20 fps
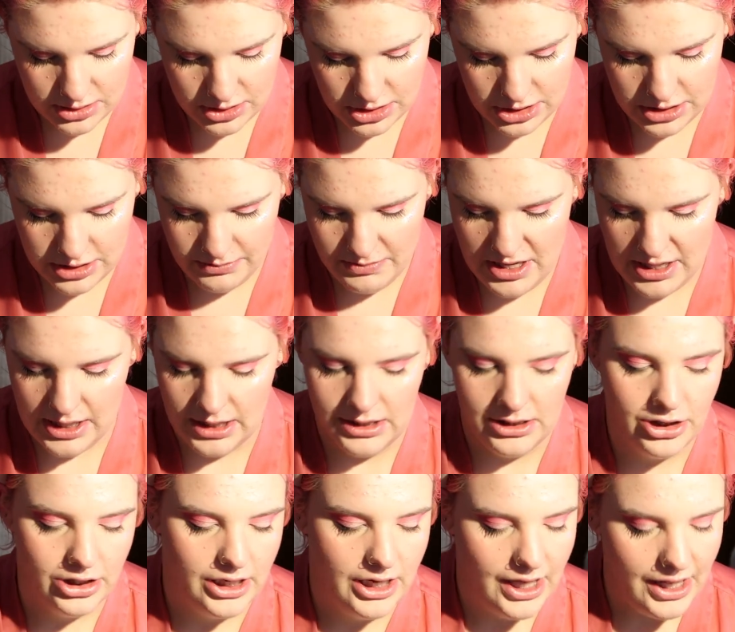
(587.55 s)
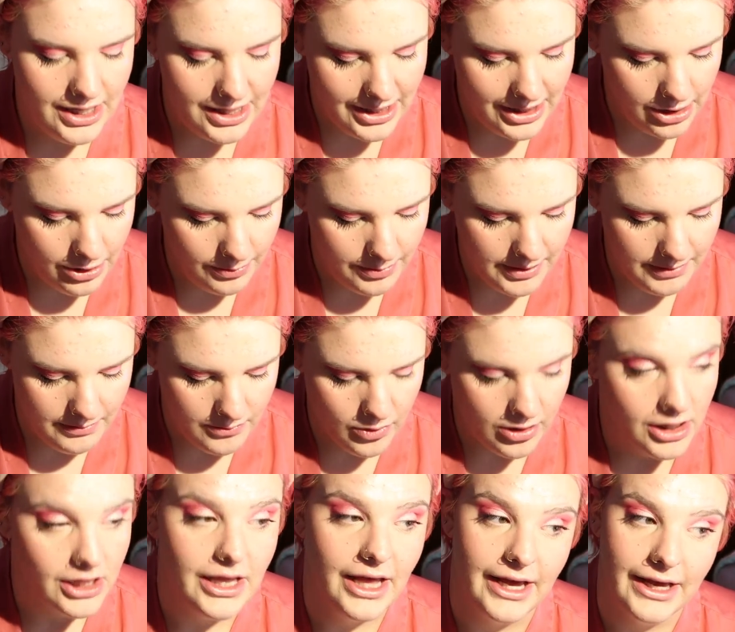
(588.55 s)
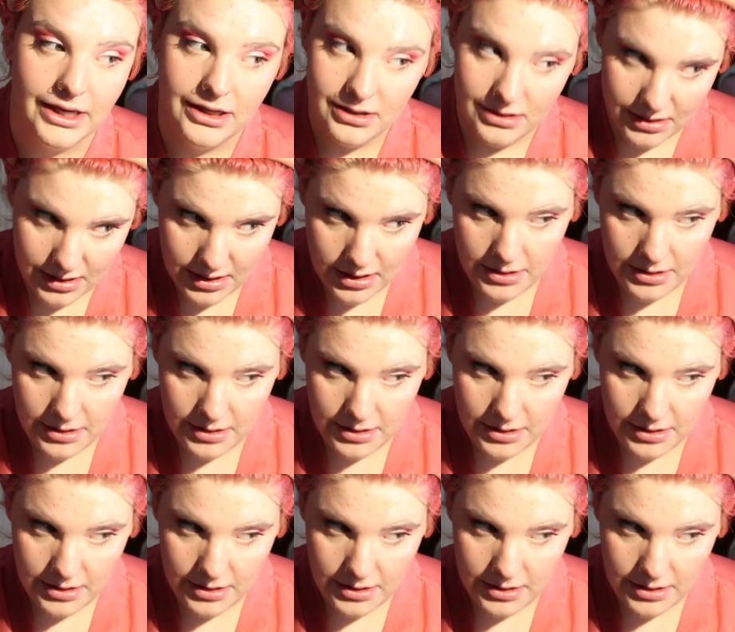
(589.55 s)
just to make it look a little bit more like,